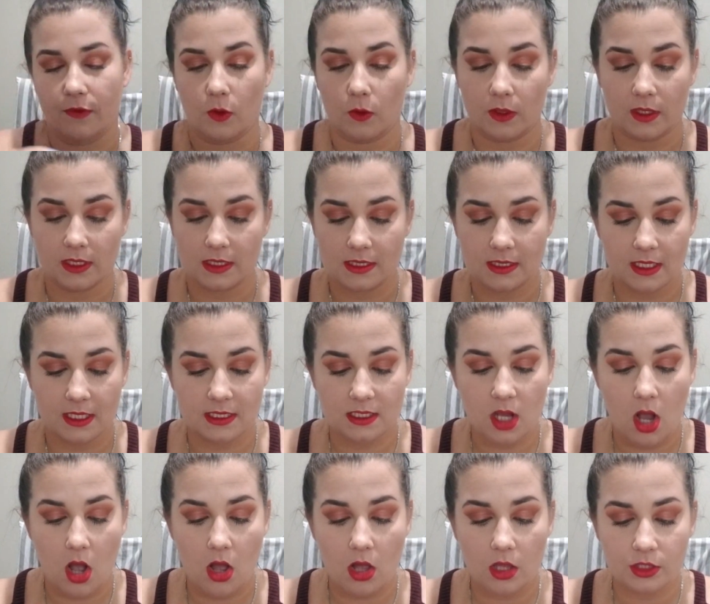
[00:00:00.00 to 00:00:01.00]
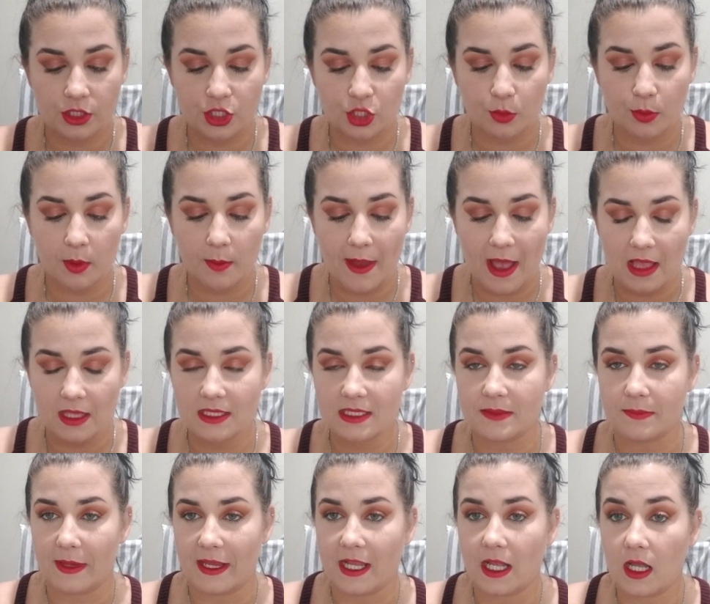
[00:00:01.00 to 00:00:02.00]
focus, it's called Super Balanced
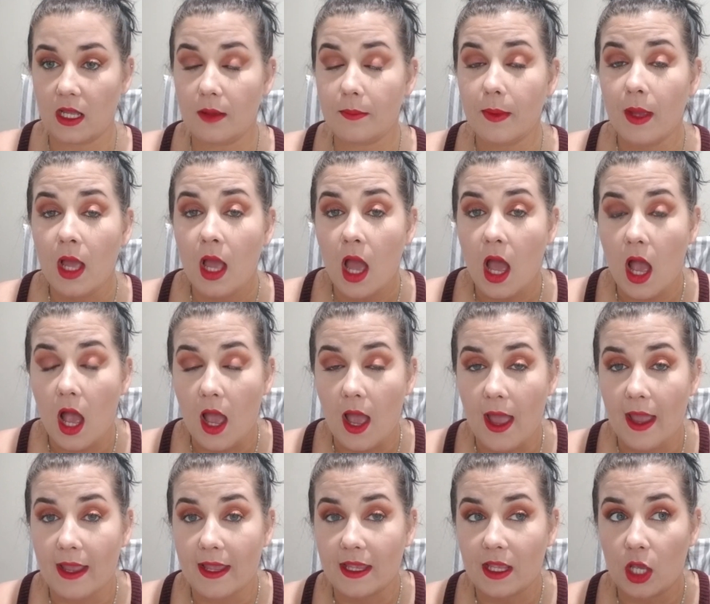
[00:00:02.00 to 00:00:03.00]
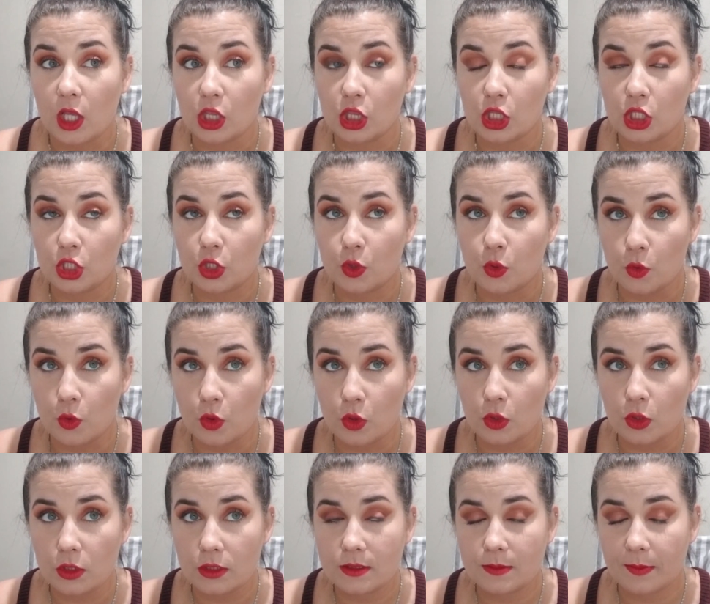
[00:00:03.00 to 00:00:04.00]
Makeup. I
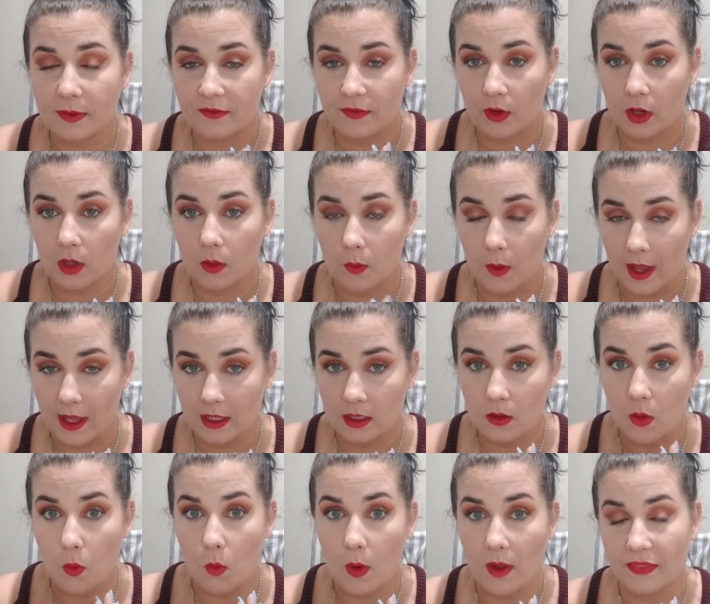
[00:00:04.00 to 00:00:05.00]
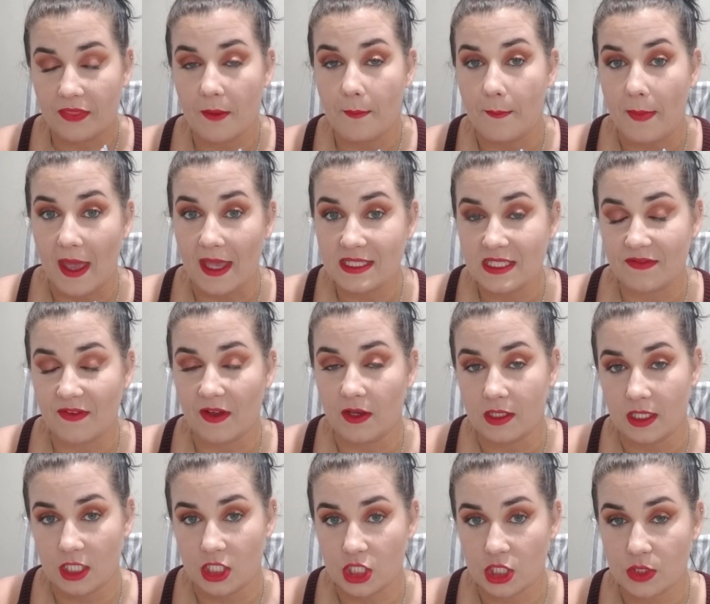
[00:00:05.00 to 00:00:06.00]
Googled before I went what the best
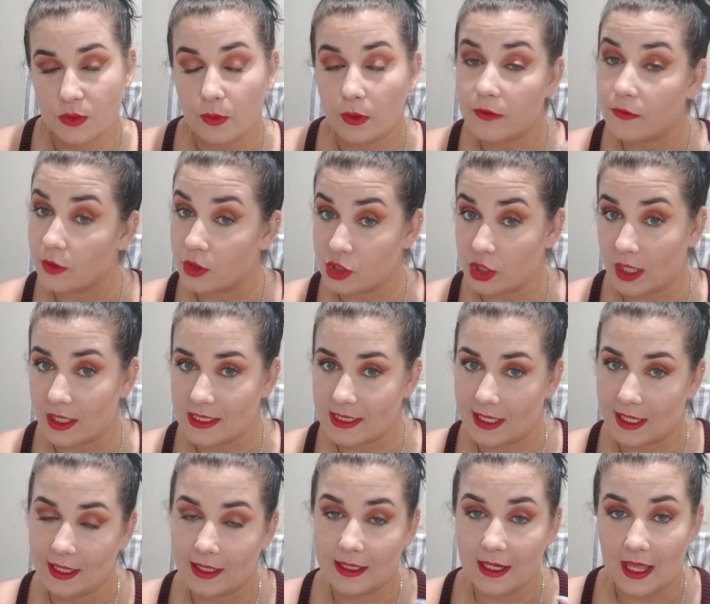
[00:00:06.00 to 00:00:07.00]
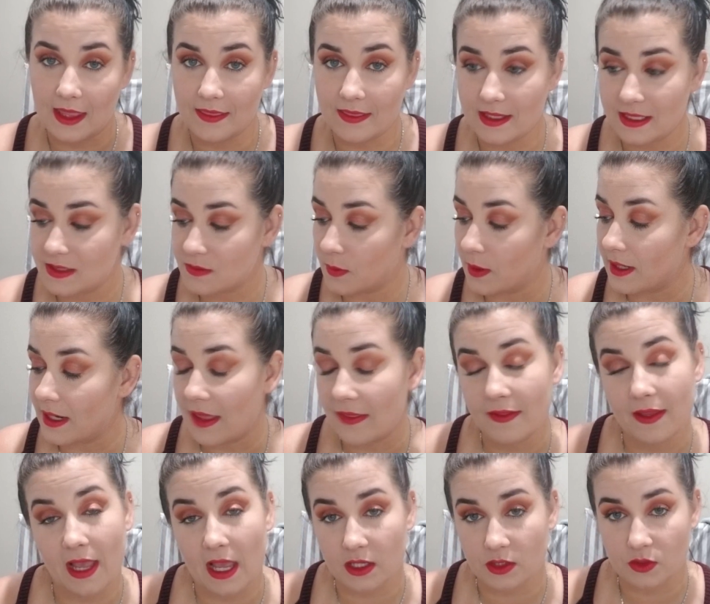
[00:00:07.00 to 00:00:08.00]
foundations were for dry skin, and this one and
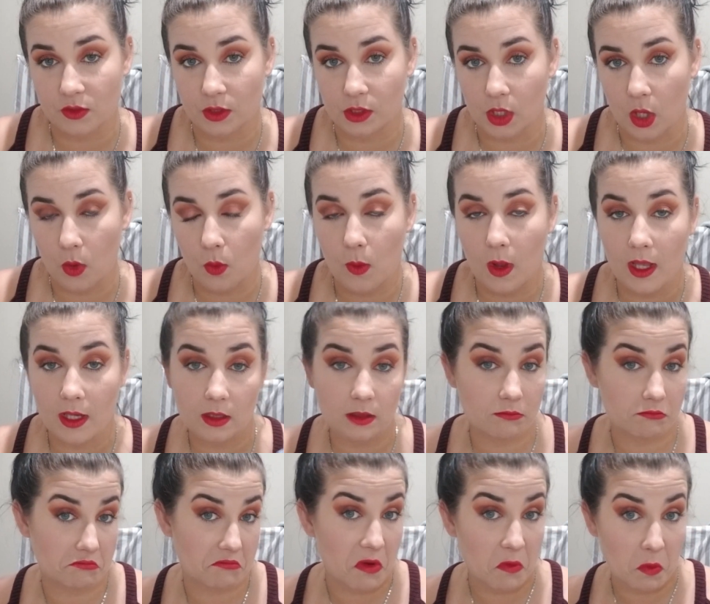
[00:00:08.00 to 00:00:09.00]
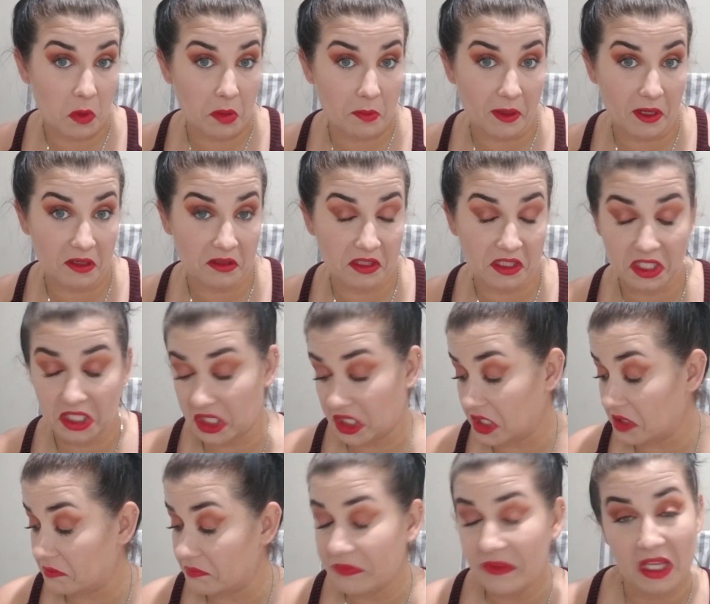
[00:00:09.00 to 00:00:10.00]
the Extra Glow one were apparently
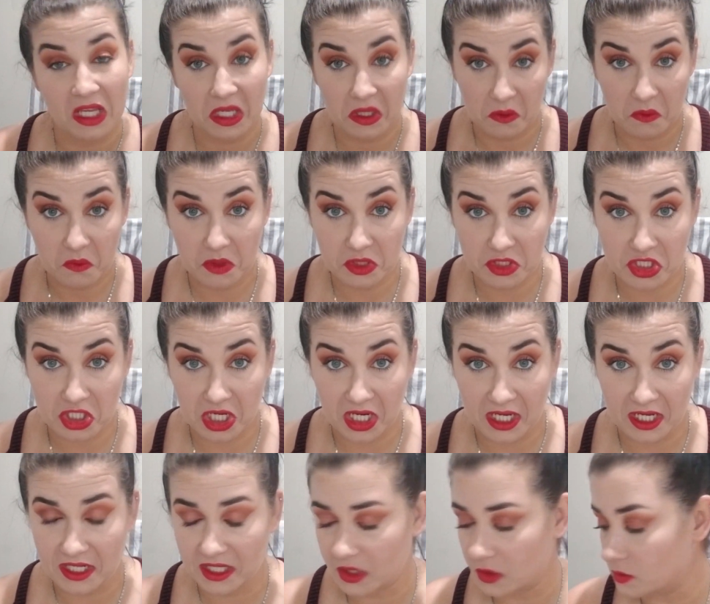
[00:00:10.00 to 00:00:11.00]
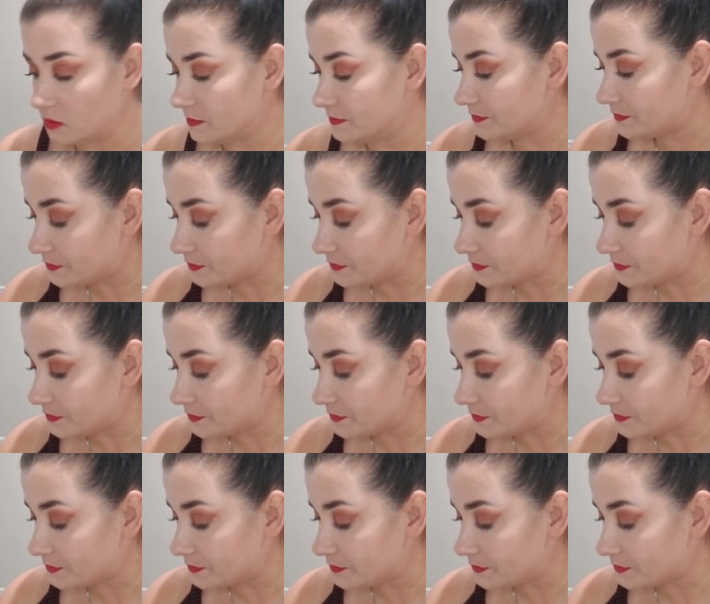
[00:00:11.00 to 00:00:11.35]
good. We'll try it out.